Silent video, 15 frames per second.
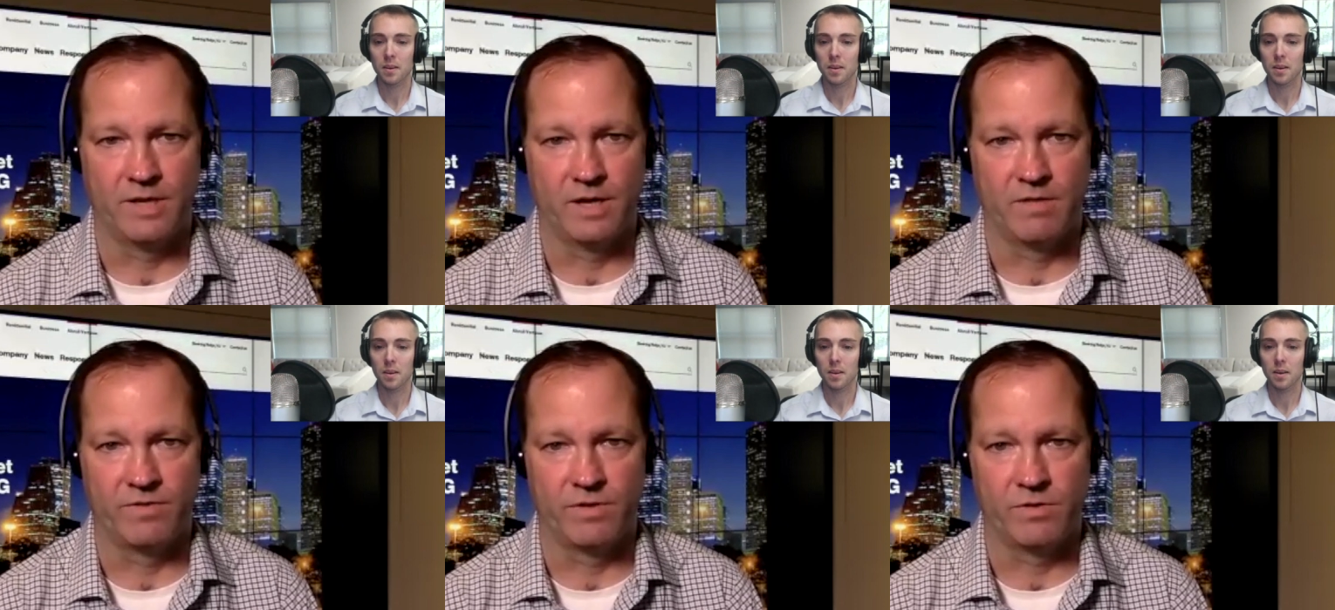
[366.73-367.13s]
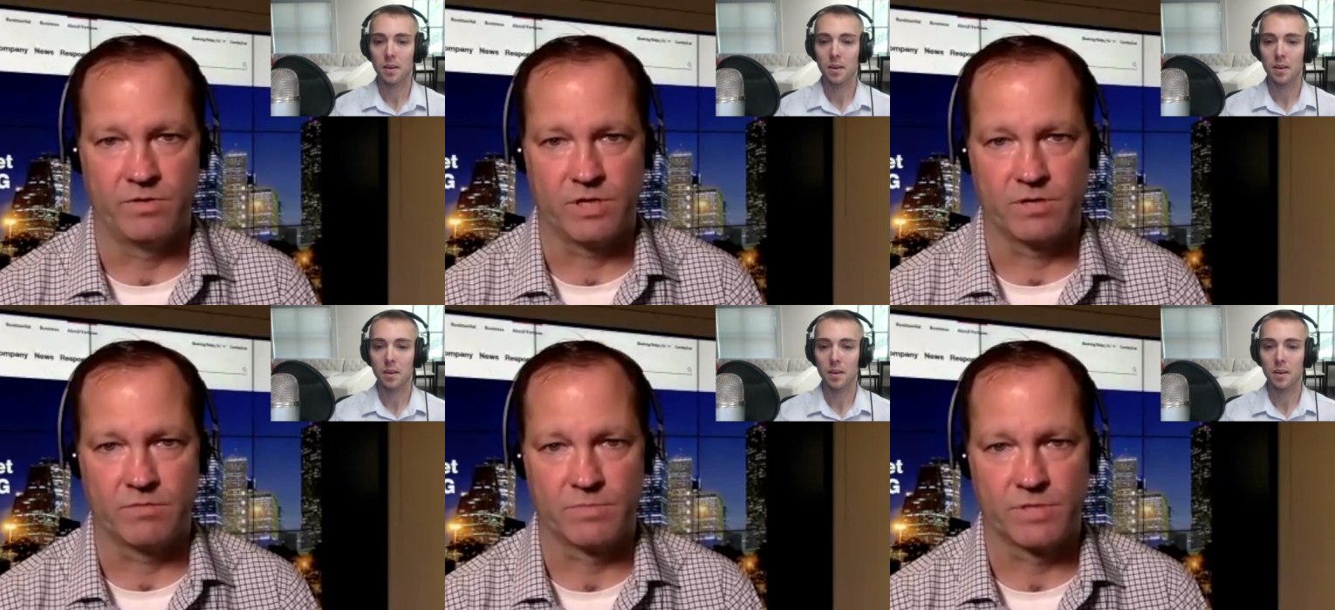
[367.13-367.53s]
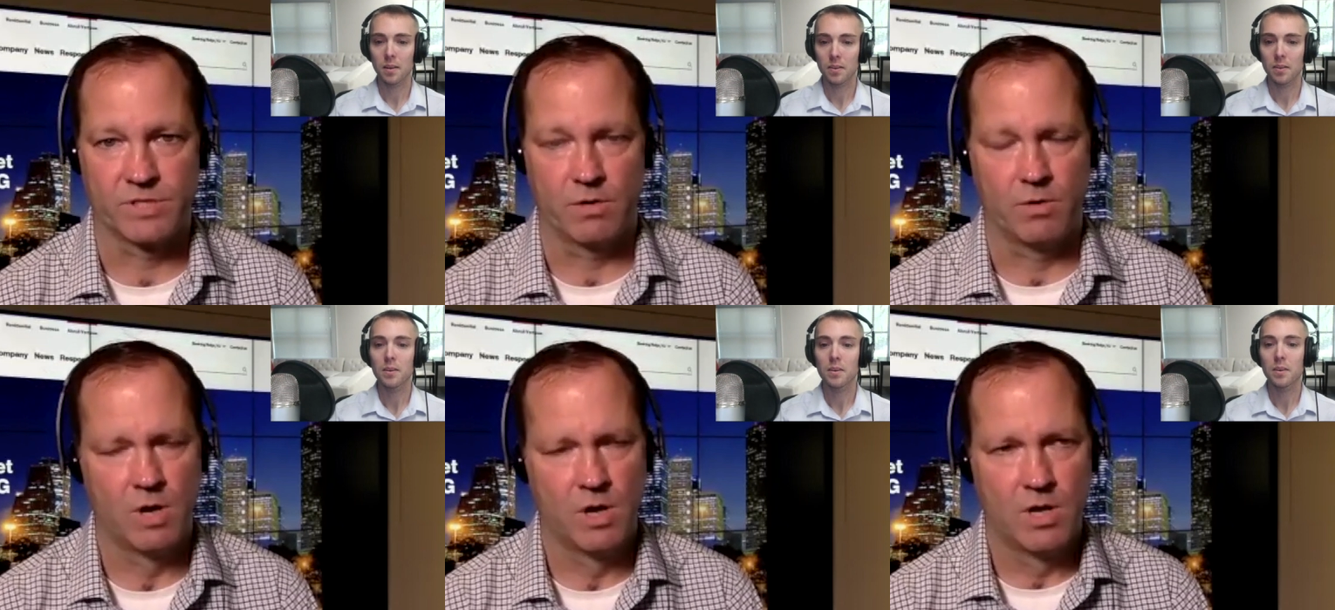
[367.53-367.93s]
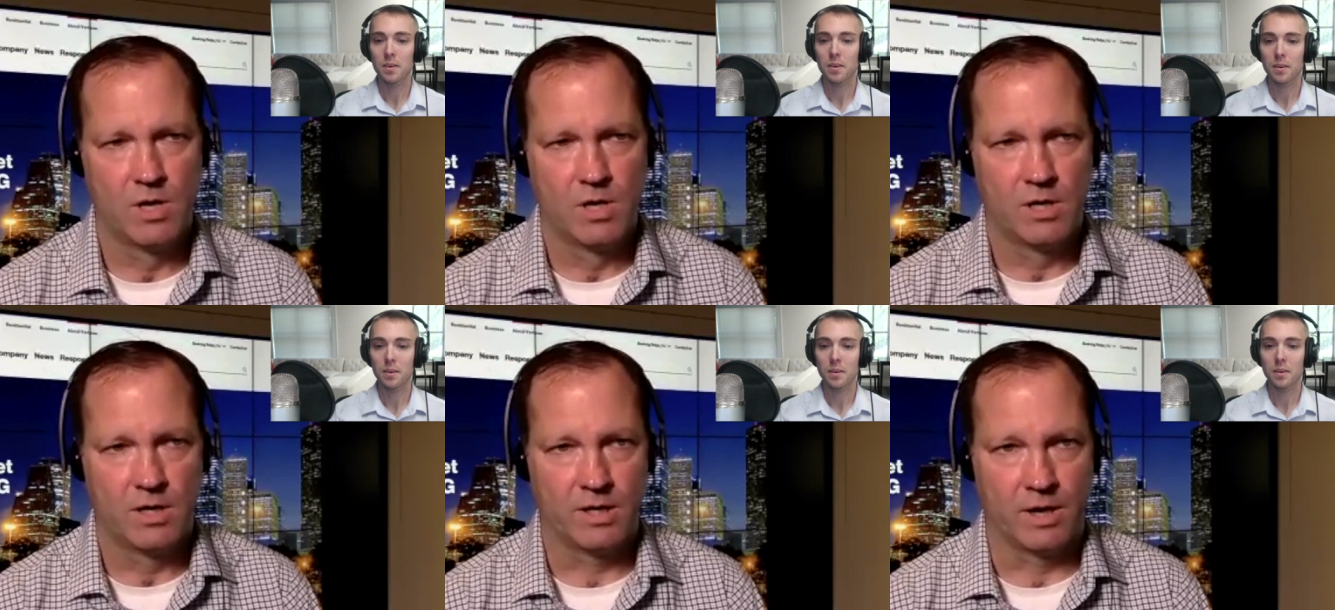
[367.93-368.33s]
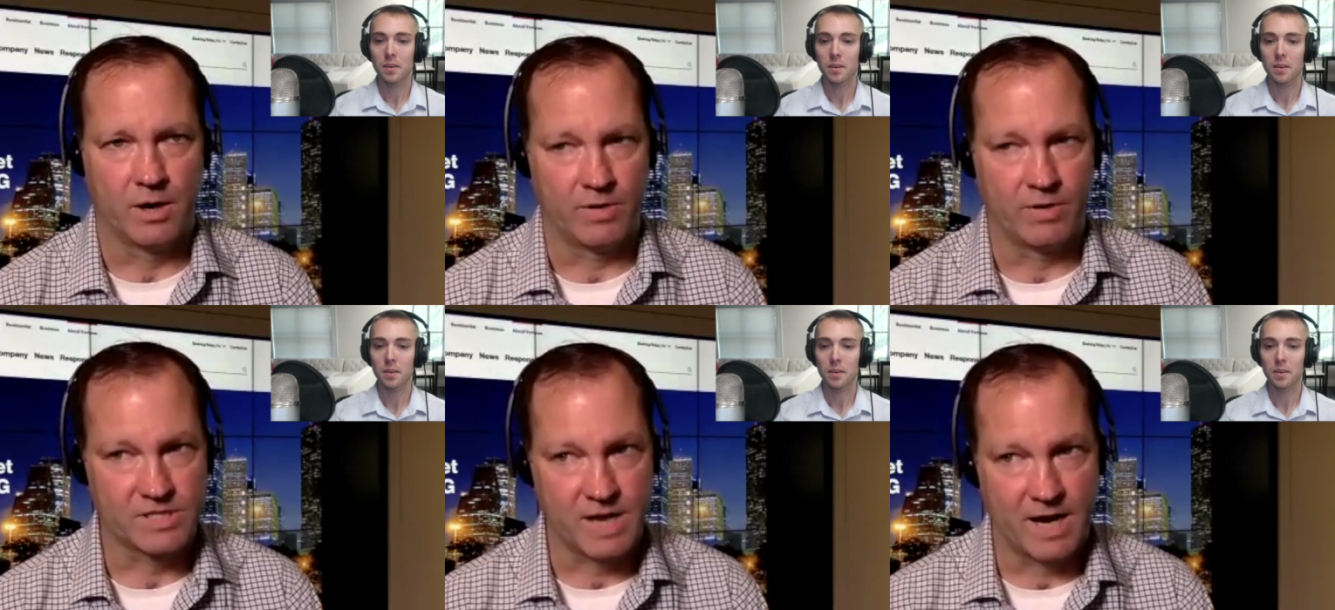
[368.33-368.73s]
Speaker 1: in the near future. So.
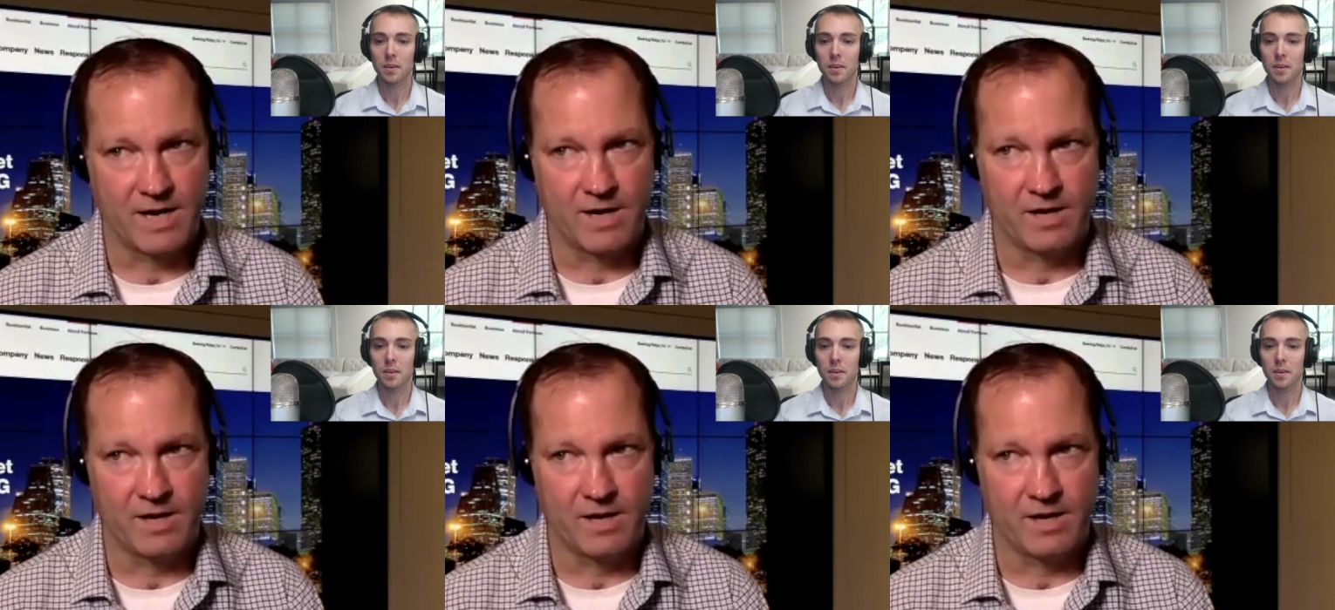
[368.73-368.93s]
You know, it's